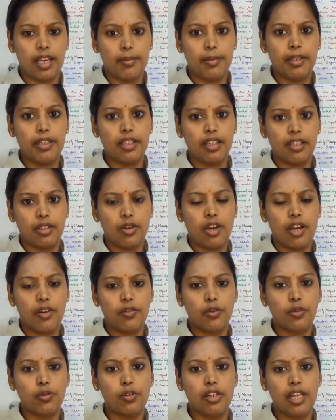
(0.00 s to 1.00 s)
you
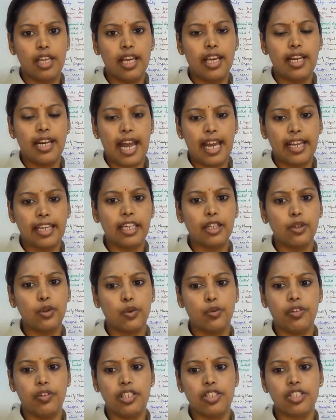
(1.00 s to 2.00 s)
have to lay a ranking
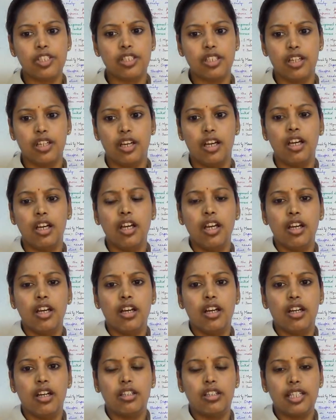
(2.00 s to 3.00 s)
to which
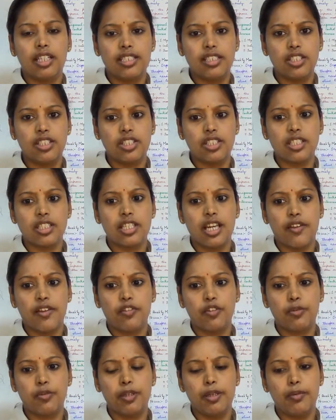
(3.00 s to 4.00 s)
decisions
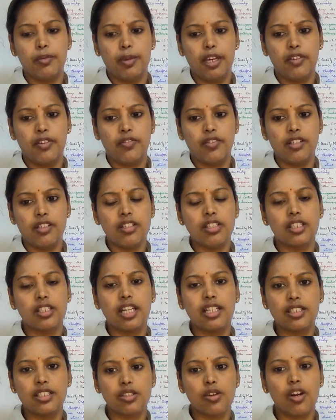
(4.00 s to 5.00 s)
have to be made first.
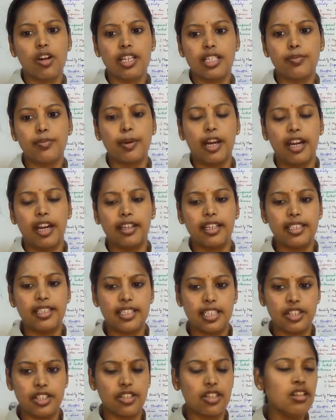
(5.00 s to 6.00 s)
That is called as
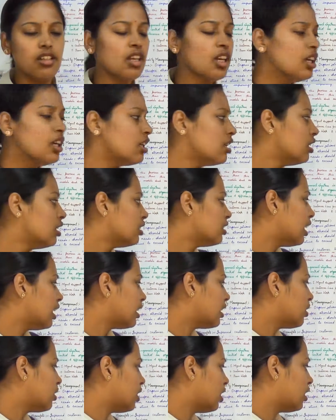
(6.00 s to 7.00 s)
prioritization. So
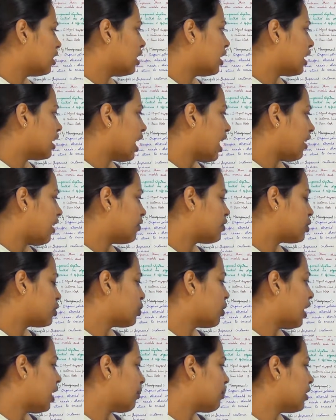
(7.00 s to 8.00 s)
that has
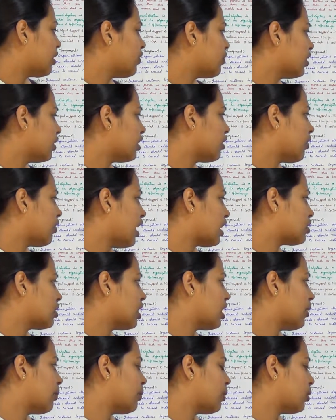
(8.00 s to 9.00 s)
to happen for the
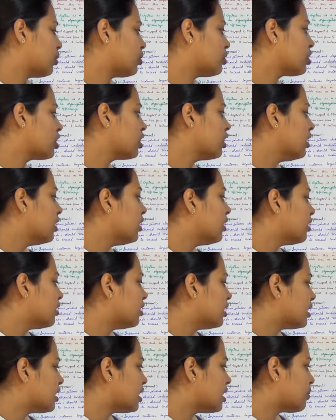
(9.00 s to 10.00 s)
factual approach.
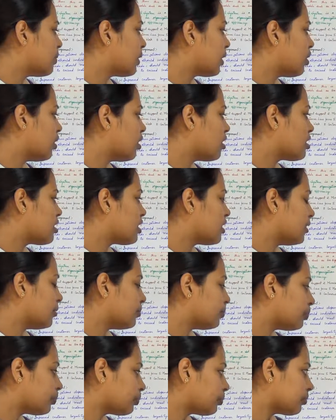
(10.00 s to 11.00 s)
This is because
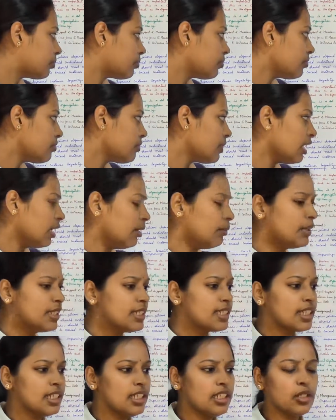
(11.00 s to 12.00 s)

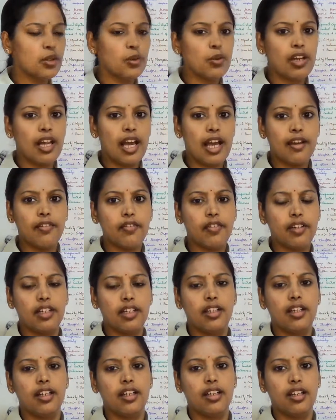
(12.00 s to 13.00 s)
basically you will have
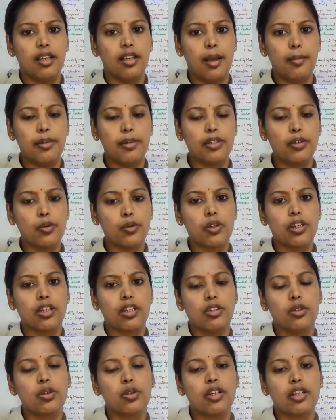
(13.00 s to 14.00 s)

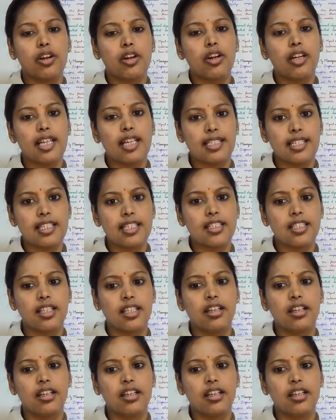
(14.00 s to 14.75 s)
you cannot assess